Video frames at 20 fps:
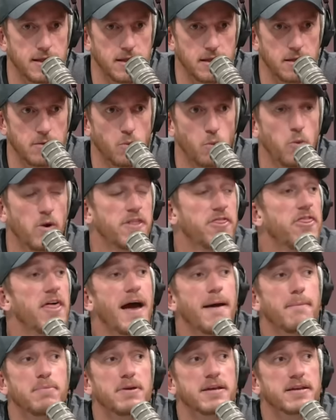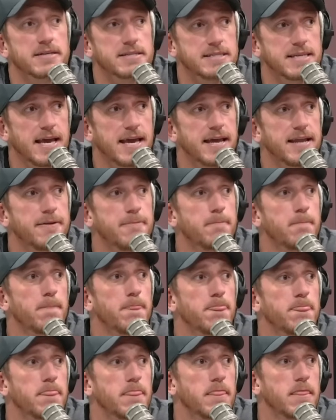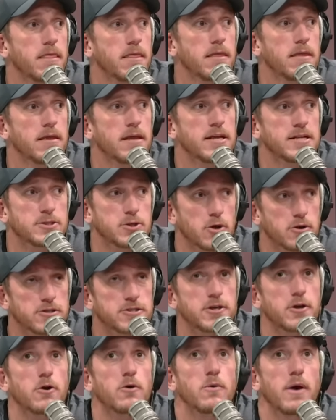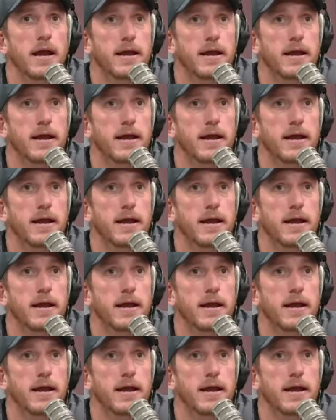With that being said, it's also